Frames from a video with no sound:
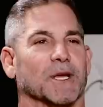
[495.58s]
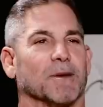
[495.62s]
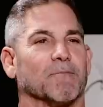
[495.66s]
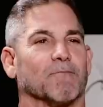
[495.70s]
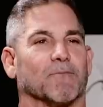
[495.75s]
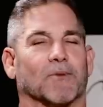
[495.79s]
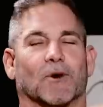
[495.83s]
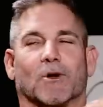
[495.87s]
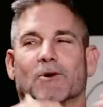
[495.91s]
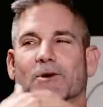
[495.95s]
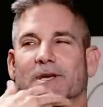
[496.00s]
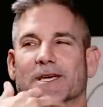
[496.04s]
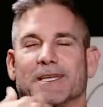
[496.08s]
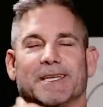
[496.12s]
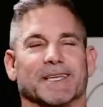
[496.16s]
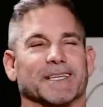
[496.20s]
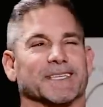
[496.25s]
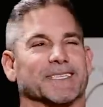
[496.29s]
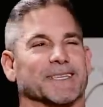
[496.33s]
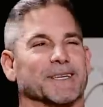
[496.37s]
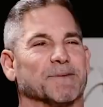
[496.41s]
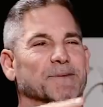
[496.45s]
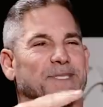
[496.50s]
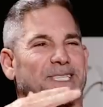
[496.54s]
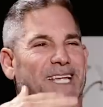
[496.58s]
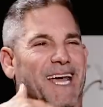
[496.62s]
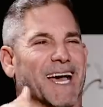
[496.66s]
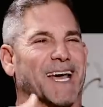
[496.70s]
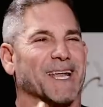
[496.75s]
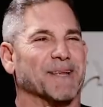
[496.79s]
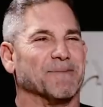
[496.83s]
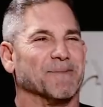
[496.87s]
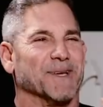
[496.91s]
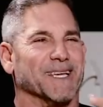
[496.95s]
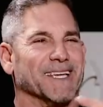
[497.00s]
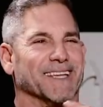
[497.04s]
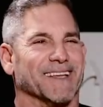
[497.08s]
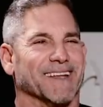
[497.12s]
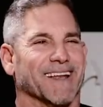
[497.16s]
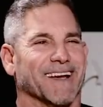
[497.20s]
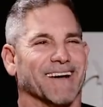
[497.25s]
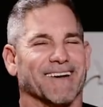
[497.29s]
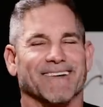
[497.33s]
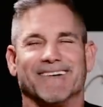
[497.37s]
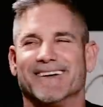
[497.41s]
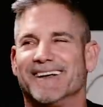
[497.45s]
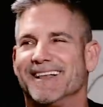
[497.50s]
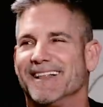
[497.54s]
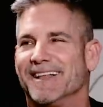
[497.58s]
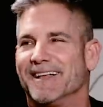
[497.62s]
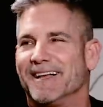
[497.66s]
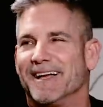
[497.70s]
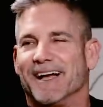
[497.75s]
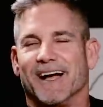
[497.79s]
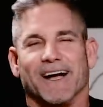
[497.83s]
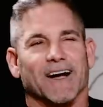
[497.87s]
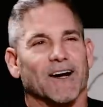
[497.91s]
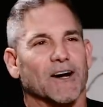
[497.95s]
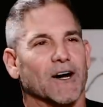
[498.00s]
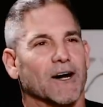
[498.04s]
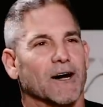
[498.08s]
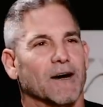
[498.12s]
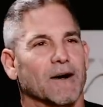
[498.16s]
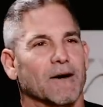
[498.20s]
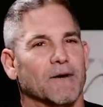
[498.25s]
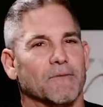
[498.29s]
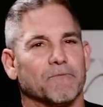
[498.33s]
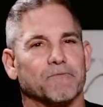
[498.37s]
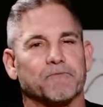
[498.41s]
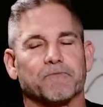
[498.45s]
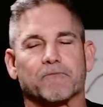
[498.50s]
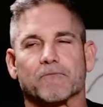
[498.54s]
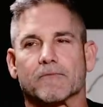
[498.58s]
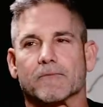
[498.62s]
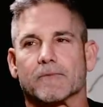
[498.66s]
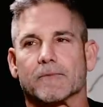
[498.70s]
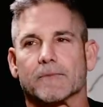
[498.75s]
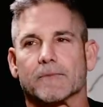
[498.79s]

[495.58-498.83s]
some brokenness inside of me, you know. Um,